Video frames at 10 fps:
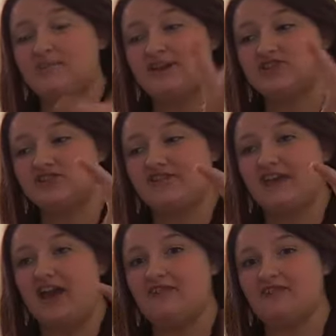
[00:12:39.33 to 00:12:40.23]
pictures of
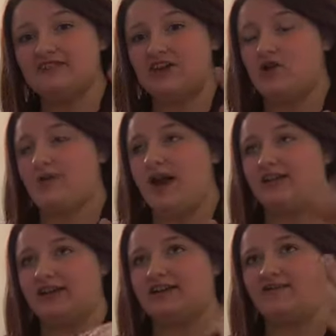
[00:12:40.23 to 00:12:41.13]
the outfits, and I'll
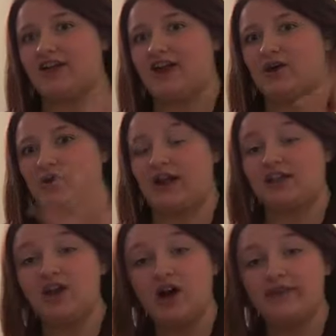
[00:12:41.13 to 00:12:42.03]
write like Nevaeh or
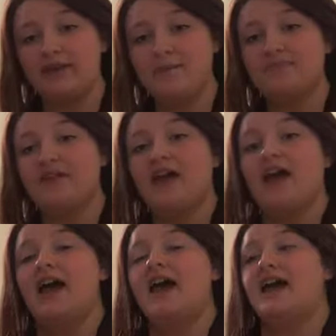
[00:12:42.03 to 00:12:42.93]
Ella on them,
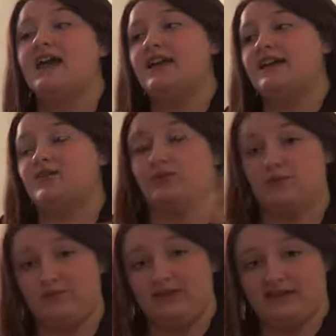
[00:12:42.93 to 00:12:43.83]

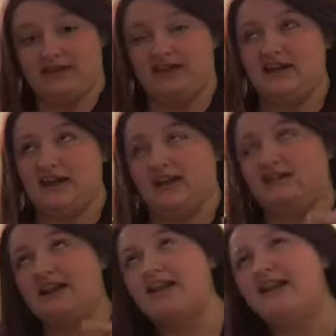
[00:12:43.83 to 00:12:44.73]
or Millie.
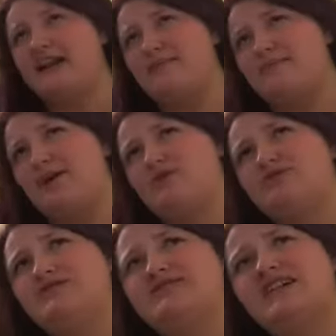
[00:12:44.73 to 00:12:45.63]
Nene got
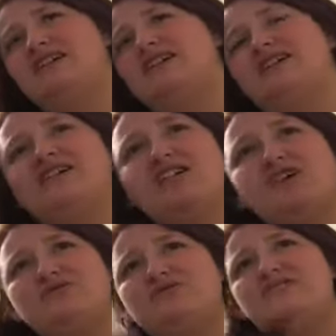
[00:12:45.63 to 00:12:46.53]
most
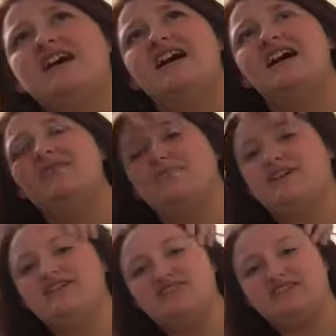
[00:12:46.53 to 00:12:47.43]
clothes
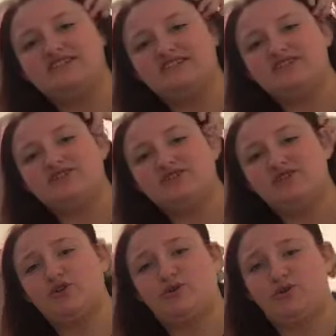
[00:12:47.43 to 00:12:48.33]
because she's in
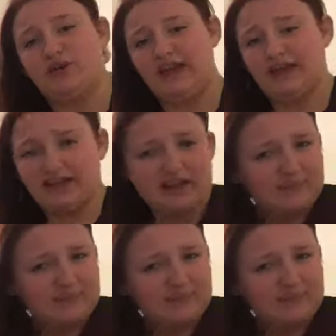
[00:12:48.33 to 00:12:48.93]
school, and